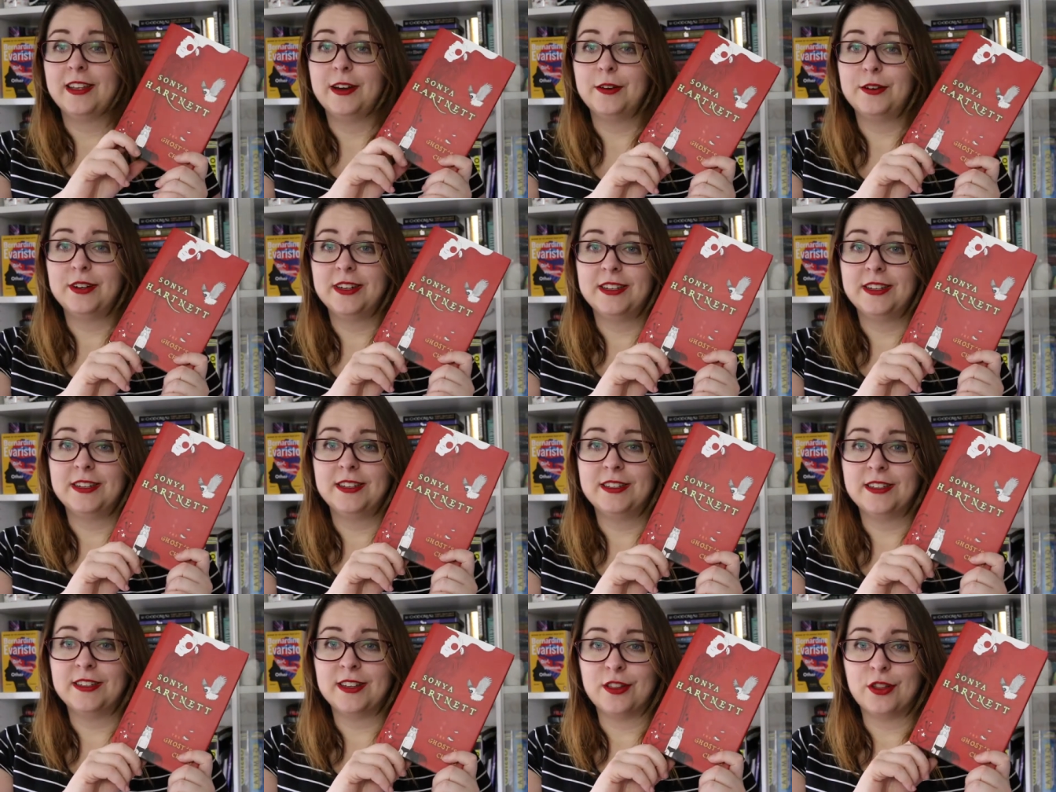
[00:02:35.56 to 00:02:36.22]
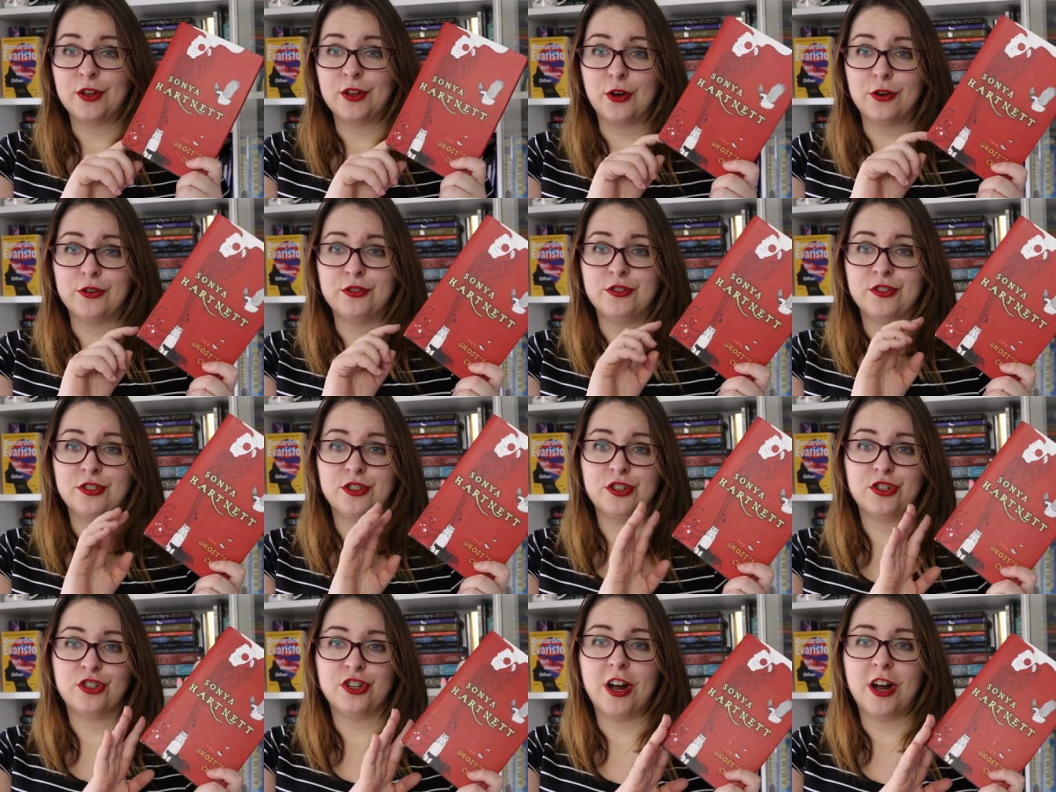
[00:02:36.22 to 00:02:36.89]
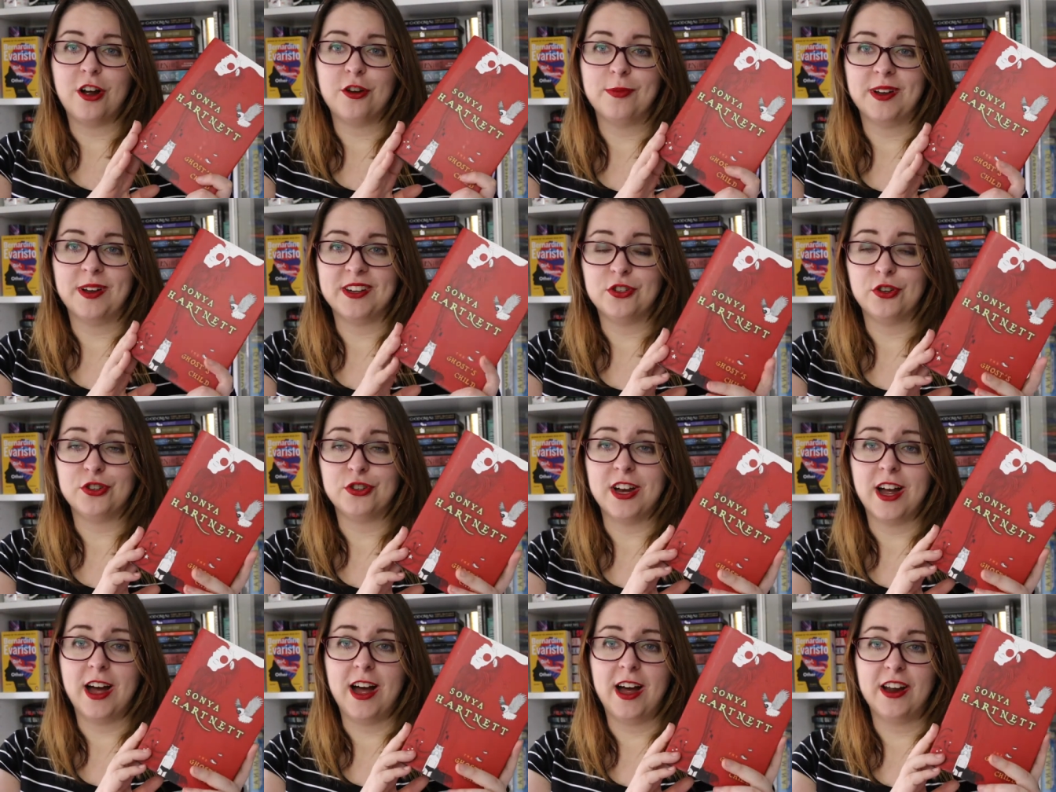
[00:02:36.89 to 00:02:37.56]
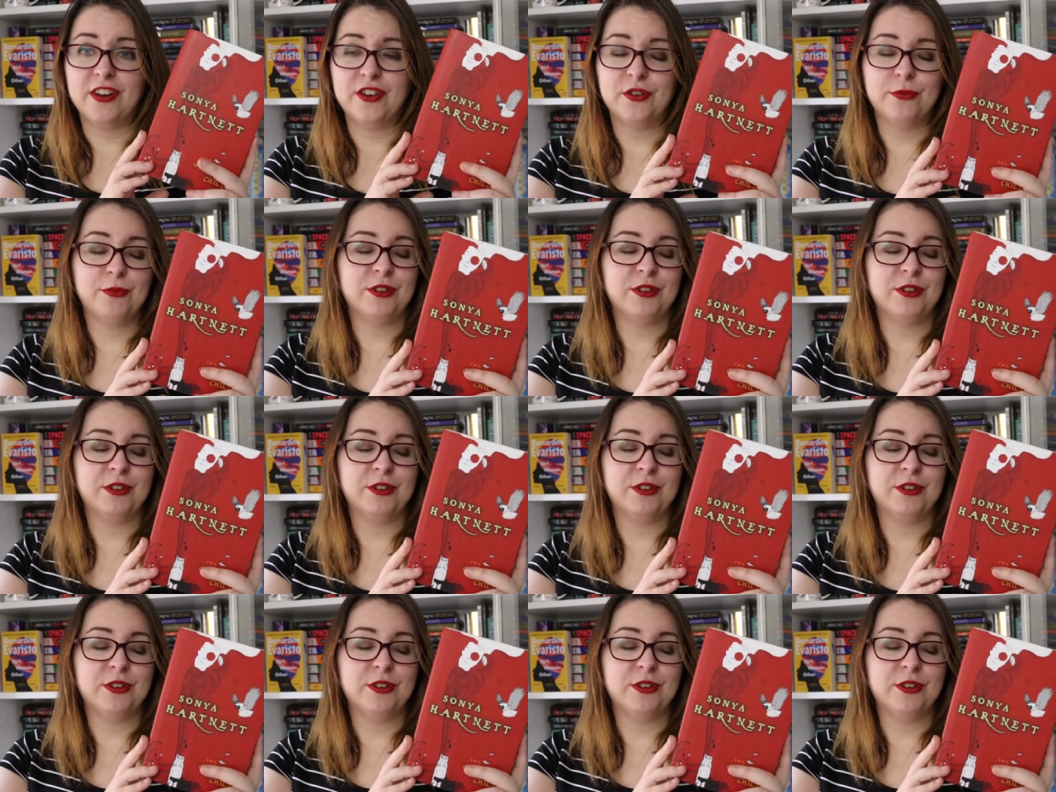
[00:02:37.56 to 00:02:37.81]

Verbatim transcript: There is The Ghost Child by Sonya Hartnett,